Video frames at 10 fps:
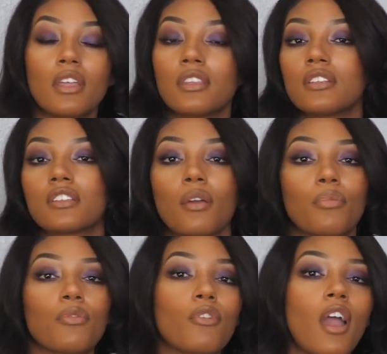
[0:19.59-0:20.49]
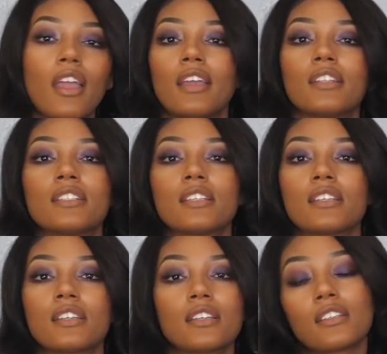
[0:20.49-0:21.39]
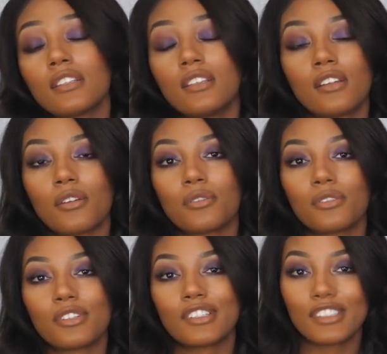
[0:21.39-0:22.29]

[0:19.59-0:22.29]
and then jump right into, you know,